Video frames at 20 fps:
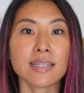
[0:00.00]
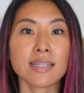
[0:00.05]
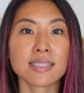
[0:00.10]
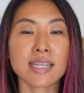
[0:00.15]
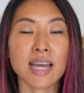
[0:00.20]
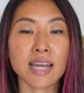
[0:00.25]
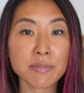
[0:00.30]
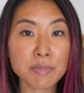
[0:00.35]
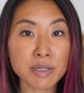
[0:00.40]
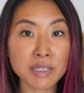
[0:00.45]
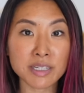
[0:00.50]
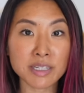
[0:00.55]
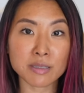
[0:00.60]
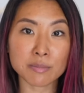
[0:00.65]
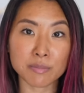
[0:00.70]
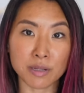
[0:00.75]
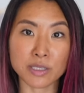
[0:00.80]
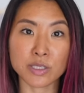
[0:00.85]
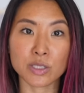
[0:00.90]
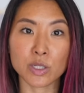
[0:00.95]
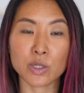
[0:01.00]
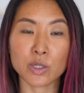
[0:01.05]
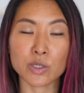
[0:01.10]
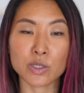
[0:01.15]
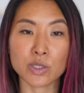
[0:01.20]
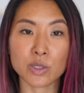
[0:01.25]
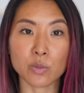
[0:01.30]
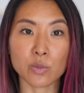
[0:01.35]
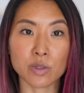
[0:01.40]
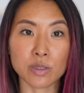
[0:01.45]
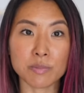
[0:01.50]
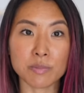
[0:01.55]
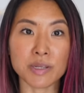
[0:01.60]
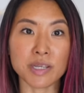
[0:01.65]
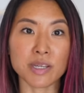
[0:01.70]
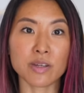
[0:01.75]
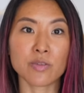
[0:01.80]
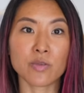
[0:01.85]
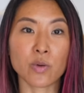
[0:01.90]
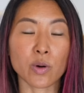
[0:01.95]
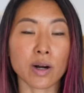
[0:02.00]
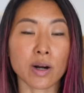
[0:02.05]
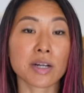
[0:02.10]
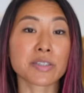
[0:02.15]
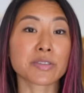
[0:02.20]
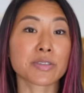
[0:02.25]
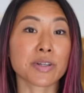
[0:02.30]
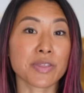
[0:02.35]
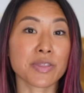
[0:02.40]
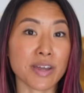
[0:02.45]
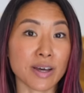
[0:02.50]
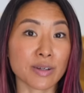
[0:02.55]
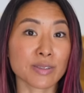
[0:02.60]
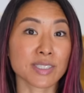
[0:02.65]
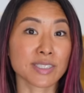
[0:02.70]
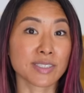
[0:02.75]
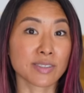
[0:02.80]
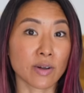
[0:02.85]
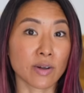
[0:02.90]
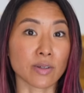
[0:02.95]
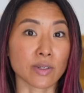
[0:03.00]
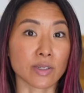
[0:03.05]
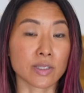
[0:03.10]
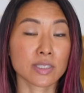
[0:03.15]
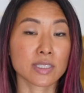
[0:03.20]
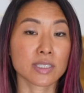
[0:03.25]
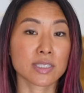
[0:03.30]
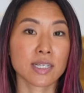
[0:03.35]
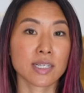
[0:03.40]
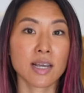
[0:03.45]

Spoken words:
10 million pesos would be $400,000.